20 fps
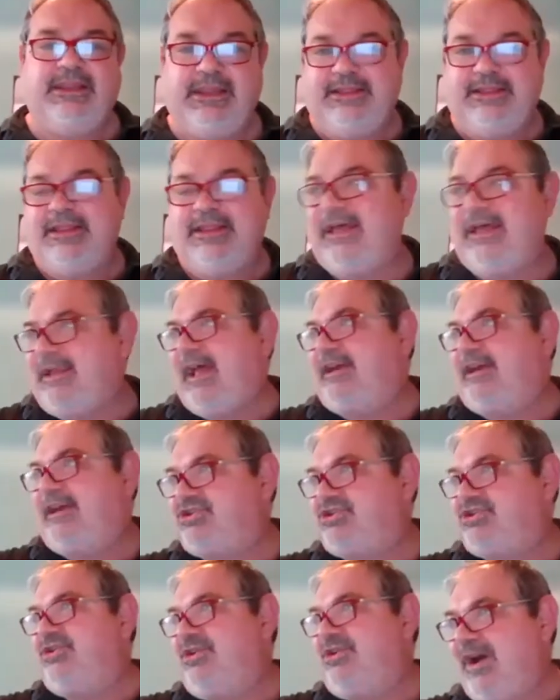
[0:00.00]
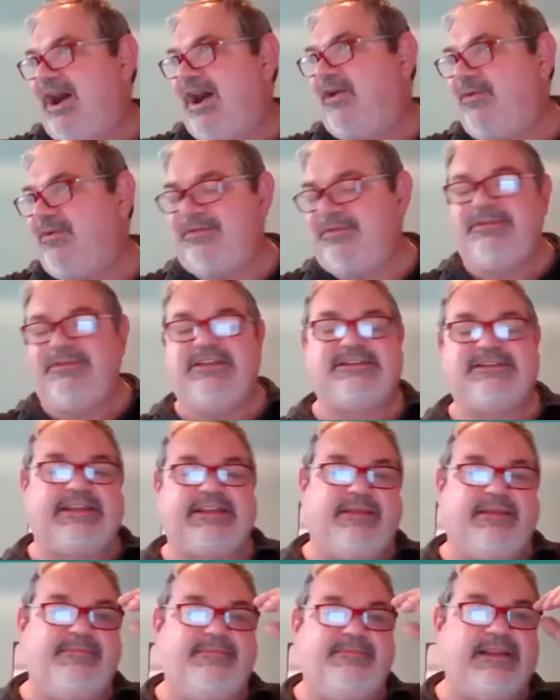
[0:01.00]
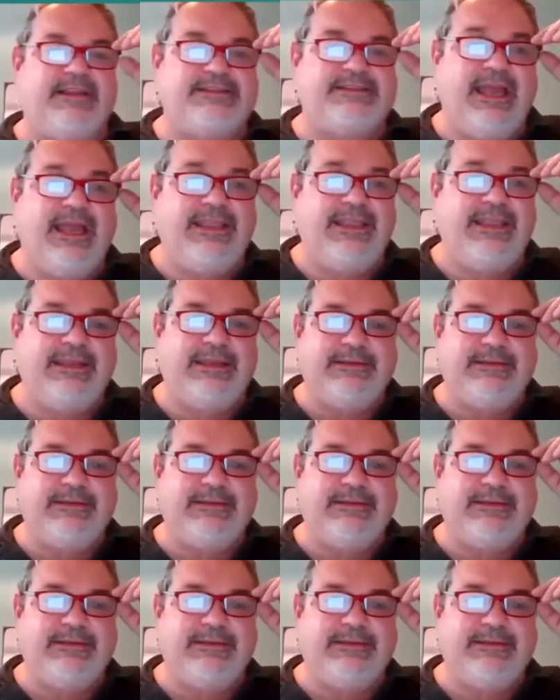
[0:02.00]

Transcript: and then I show you how this can be extended.